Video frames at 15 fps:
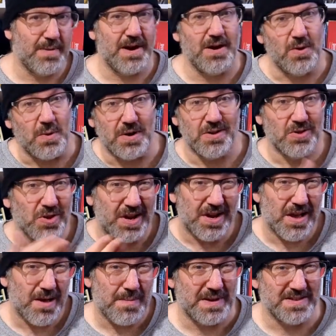but I don't want to look it
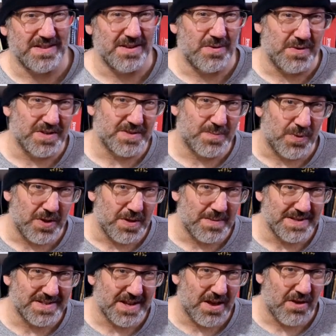up because I don't want to spoil
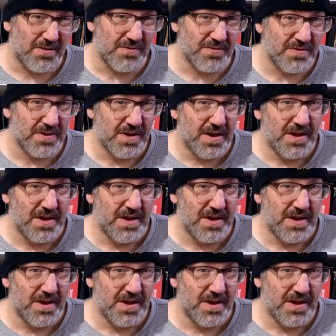myself,